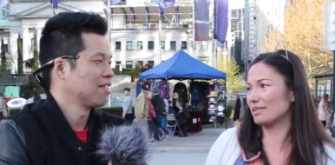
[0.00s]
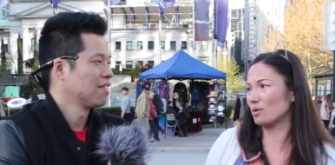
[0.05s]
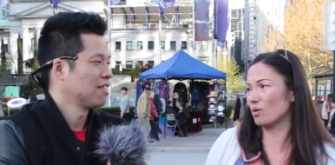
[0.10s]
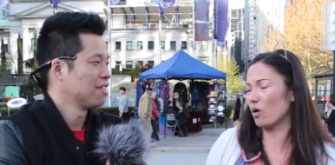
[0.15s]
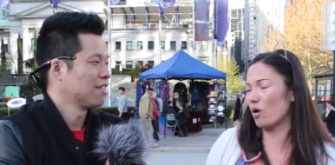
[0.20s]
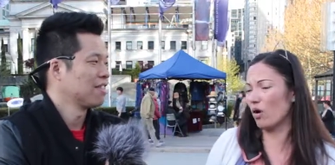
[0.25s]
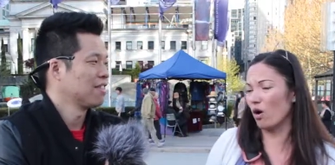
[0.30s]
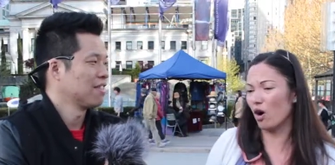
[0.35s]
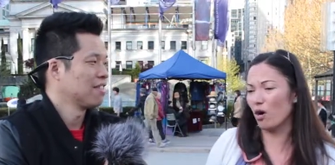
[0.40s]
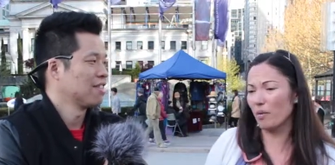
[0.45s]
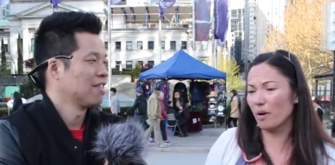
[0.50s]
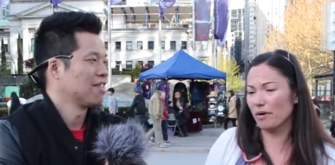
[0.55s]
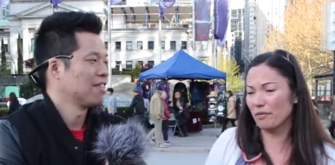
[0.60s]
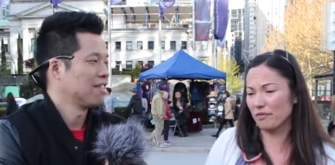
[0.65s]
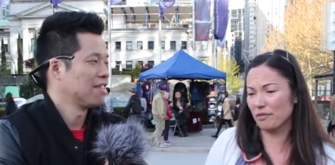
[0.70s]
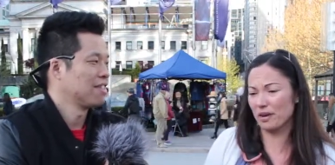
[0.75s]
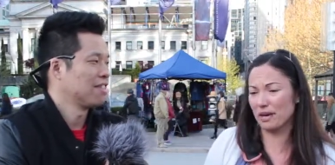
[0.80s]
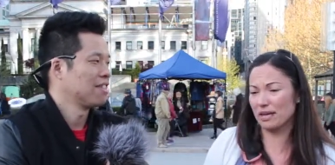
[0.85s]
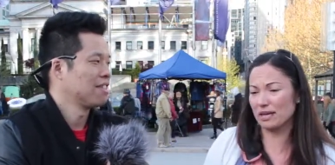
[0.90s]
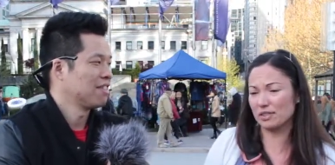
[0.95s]
Speaker 1: So all my
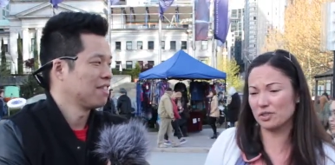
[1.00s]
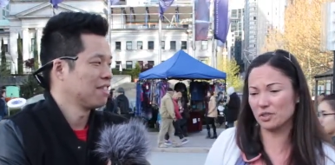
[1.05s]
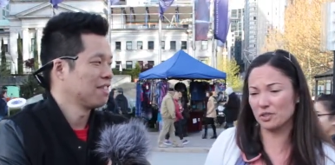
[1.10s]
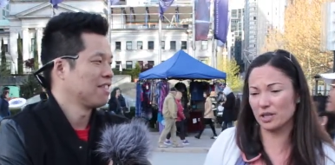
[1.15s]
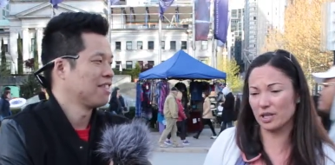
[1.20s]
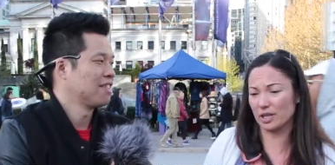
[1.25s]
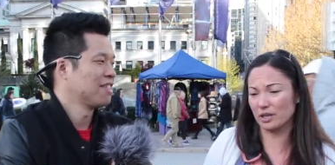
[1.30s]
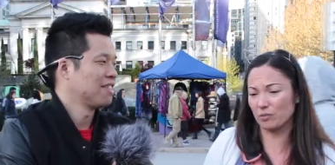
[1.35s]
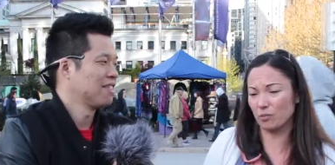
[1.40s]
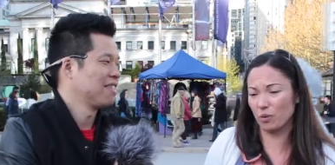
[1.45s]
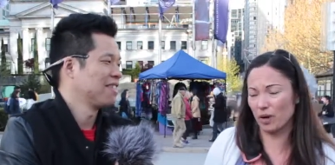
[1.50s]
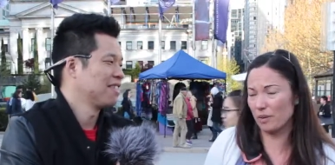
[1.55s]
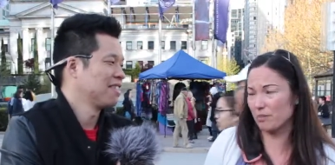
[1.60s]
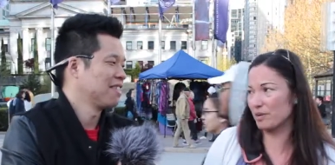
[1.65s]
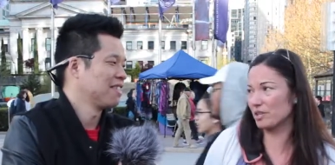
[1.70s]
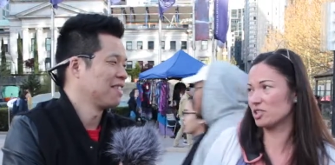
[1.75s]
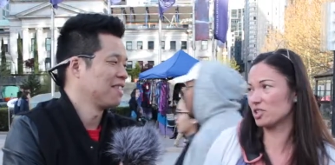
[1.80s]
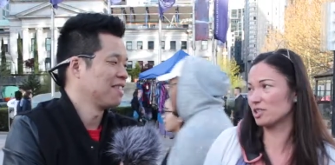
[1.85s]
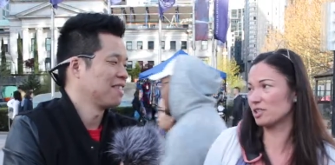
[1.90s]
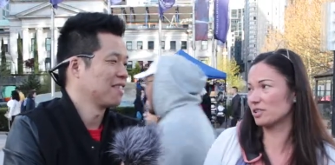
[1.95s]
friends are like white
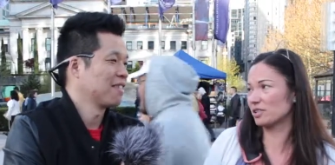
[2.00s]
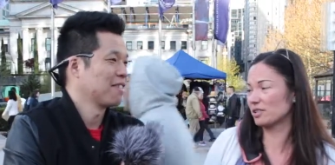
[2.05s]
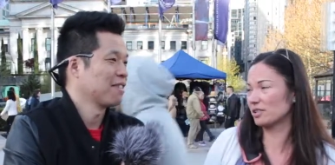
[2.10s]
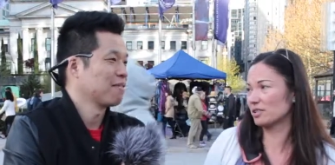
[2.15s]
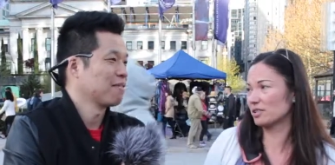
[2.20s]
bitches.